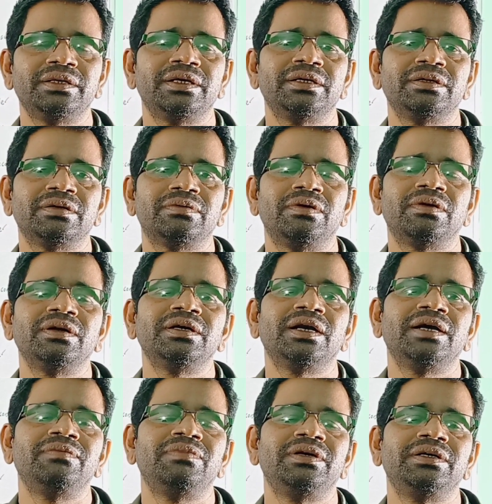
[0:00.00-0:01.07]
then the current
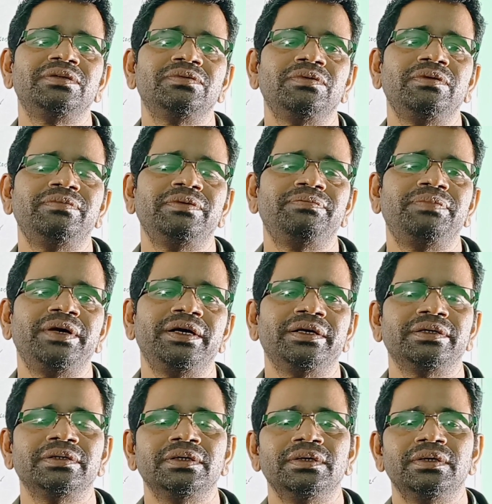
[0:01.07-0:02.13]
liabilities will be
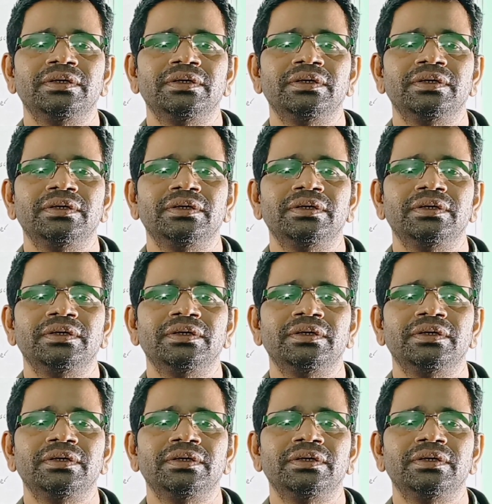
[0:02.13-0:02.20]
paid